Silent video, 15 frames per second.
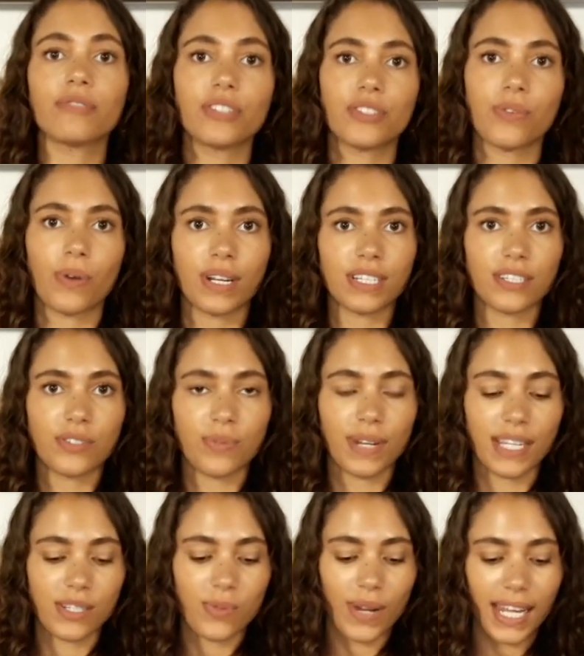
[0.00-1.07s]
Resort
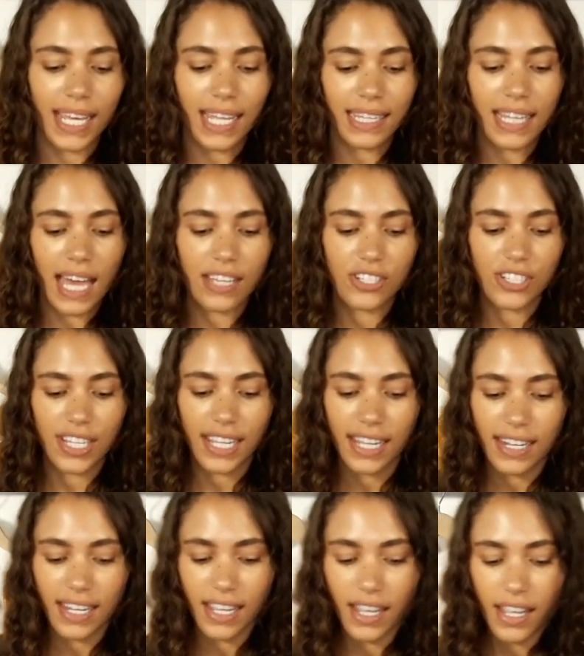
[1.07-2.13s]
2020
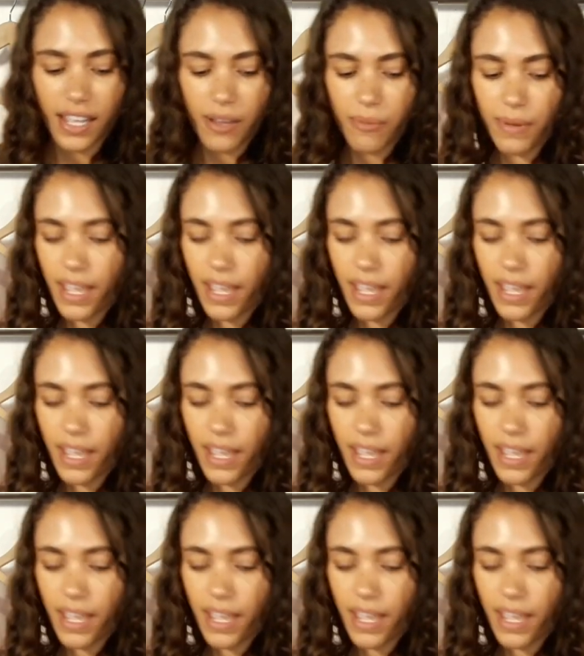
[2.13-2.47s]
collection, we